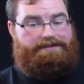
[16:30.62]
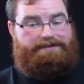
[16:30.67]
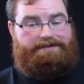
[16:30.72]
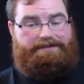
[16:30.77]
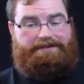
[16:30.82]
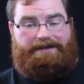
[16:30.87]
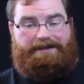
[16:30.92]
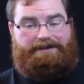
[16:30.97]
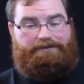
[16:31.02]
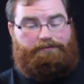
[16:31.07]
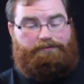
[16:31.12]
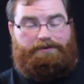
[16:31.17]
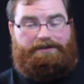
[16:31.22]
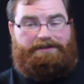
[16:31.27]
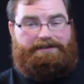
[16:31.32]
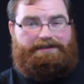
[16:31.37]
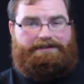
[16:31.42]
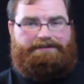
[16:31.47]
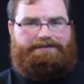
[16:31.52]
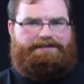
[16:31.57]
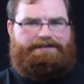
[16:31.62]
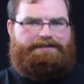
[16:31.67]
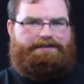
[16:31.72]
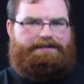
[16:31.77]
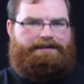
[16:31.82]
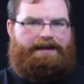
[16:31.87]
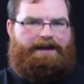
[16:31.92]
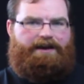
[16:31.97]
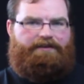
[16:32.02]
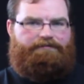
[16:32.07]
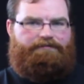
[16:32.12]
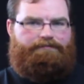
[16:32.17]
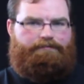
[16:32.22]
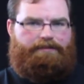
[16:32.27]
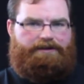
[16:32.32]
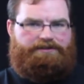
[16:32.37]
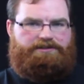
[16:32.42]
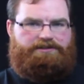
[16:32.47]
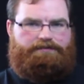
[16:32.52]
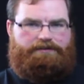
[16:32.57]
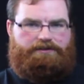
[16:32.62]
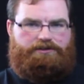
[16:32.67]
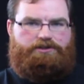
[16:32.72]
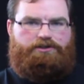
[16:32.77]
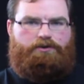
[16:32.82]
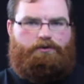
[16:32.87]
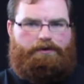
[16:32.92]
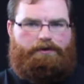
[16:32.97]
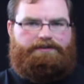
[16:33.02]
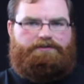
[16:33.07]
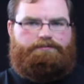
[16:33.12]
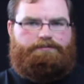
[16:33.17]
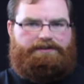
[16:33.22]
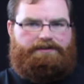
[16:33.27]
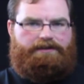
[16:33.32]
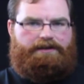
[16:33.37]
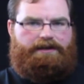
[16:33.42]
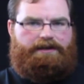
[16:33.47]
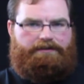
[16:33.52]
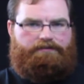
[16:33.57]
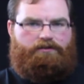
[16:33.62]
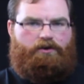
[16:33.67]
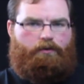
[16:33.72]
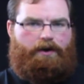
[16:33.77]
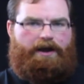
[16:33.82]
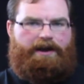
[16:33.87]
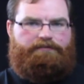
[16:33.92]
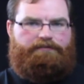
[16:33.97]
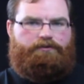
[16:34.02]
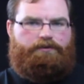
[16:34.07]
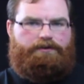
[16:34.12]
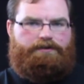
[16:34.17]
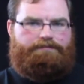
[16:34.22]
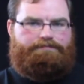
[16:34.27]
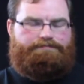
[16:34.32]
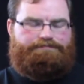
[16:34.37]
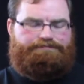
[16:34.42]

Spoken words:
they really didn't have much of a choice but to kind of go after it.